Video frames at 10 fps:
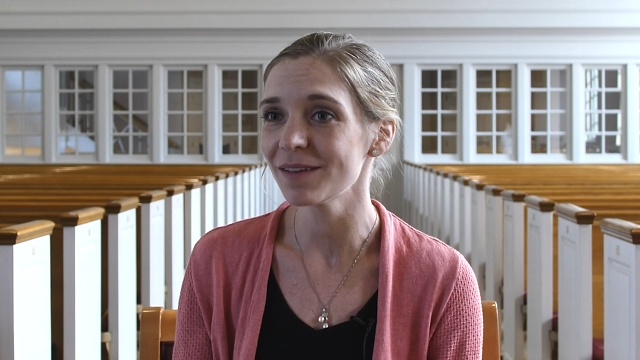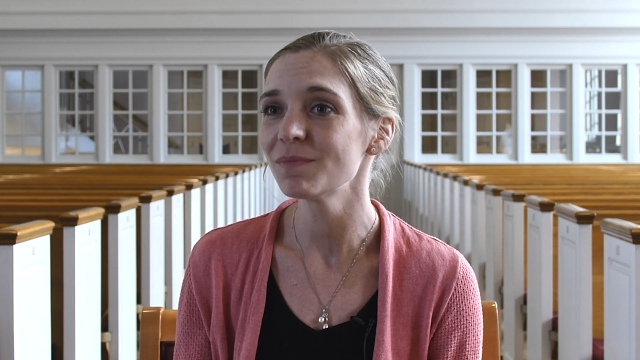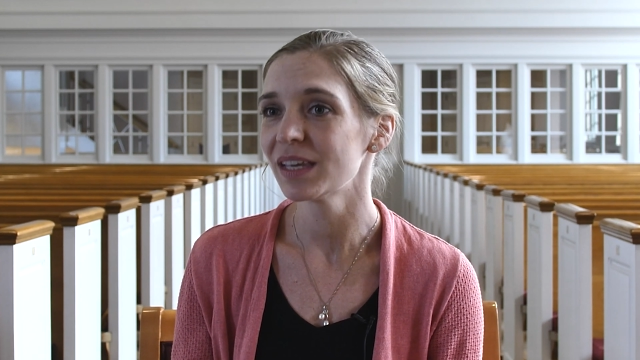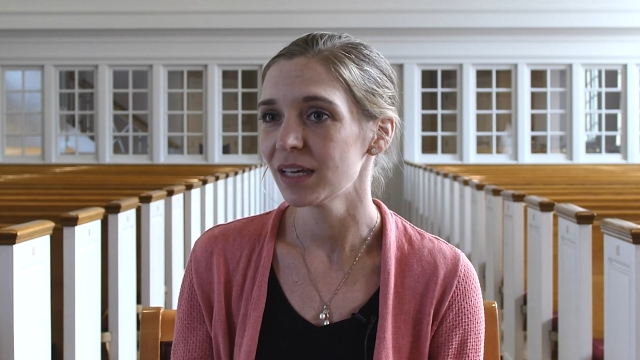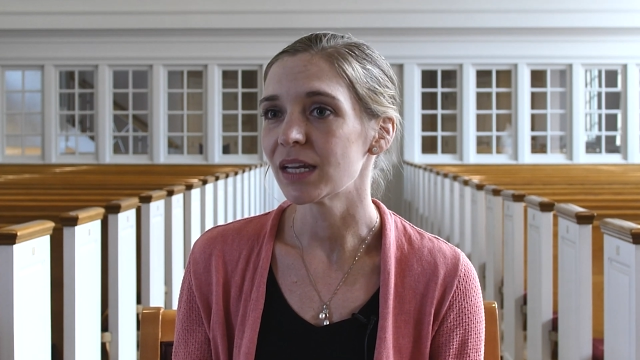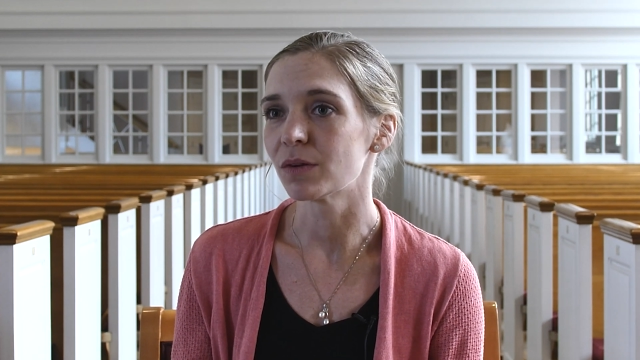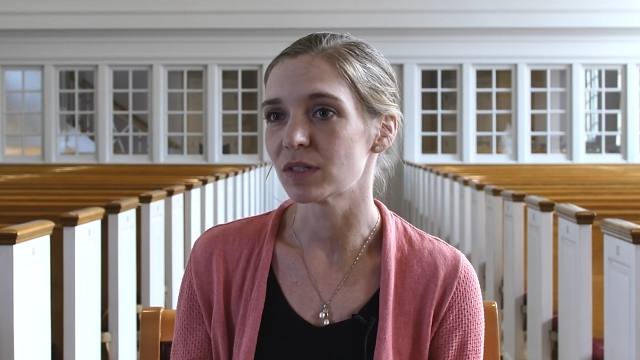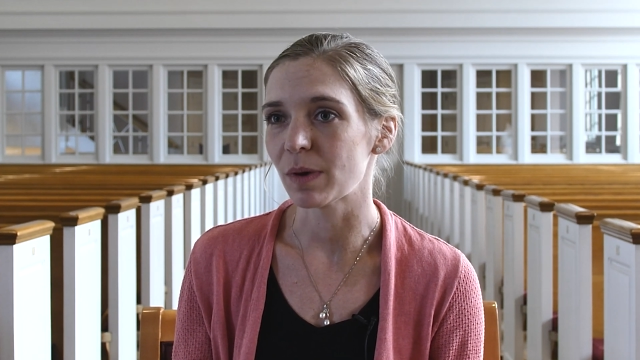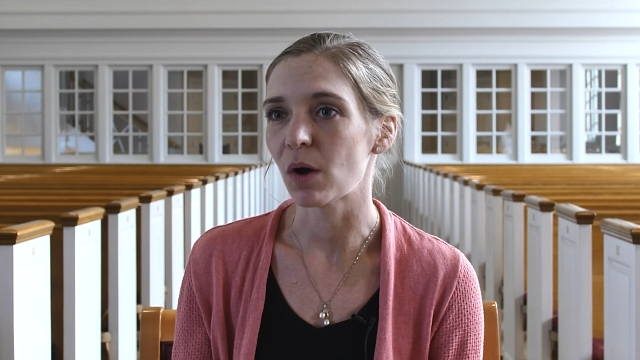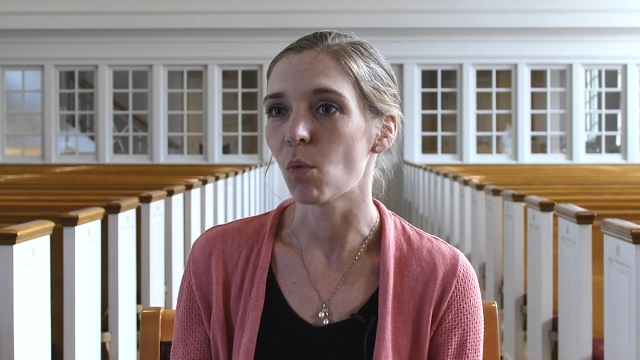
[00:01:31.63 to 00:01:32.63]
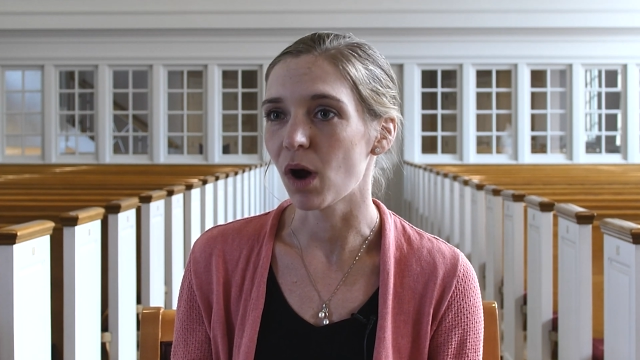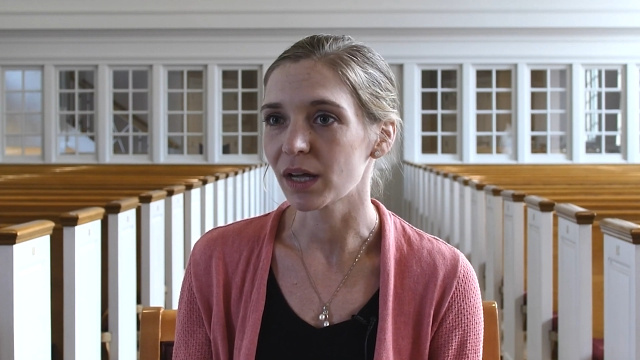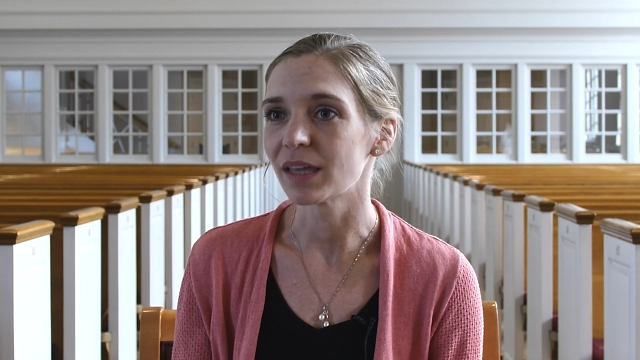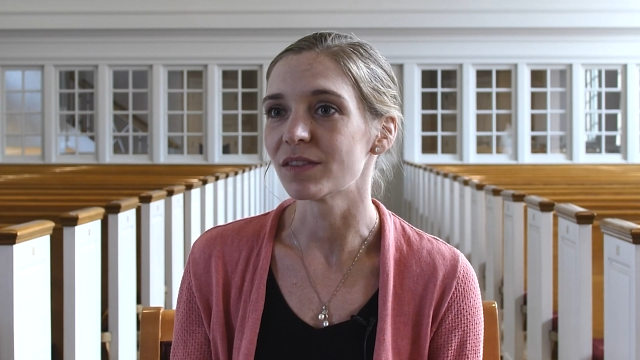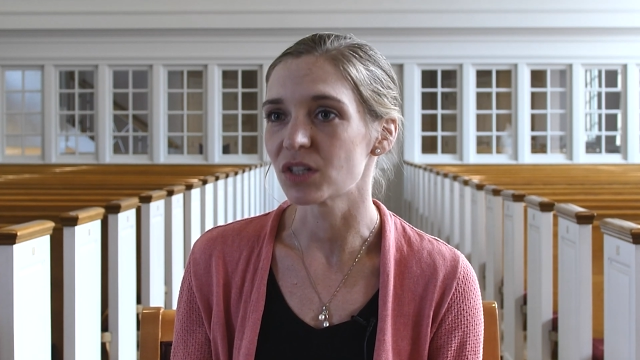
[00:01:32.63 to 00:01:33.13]
And it was about
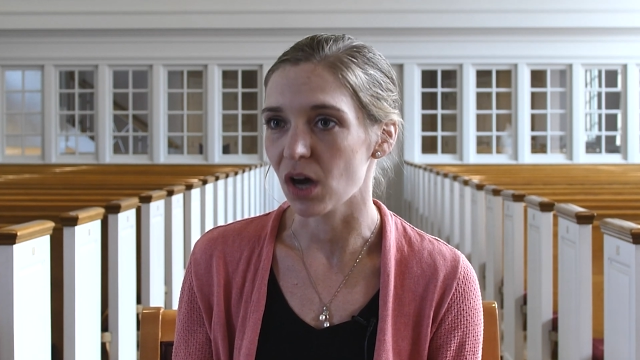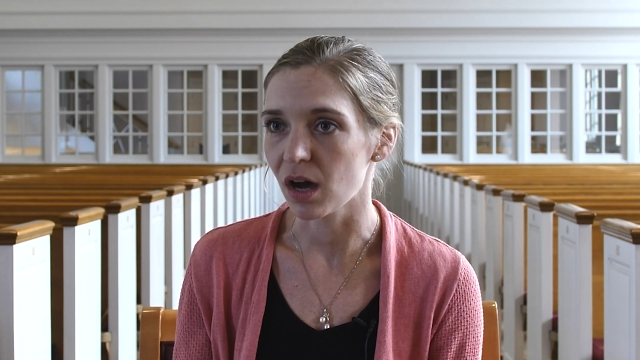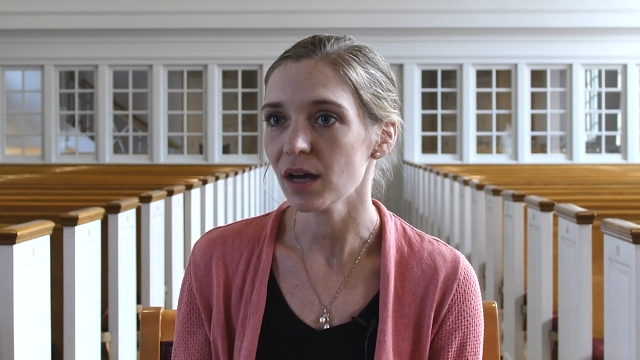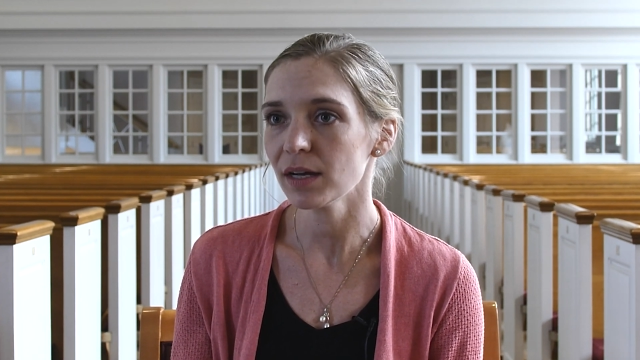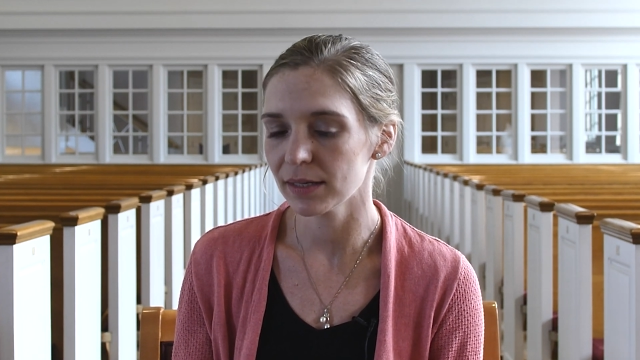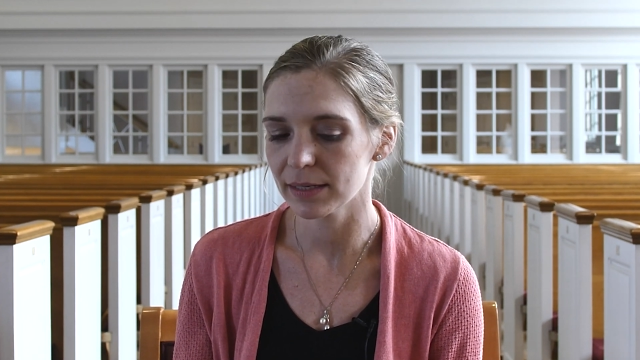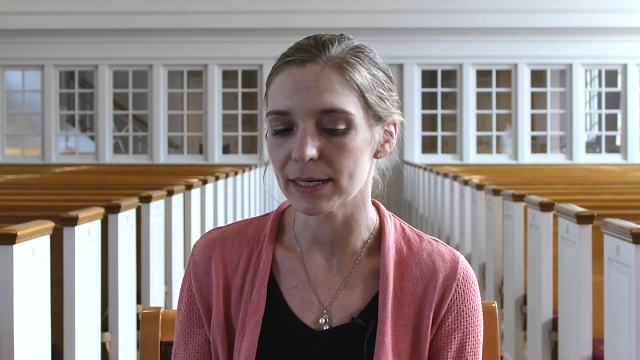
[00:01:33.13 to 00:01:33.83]
walking the talk,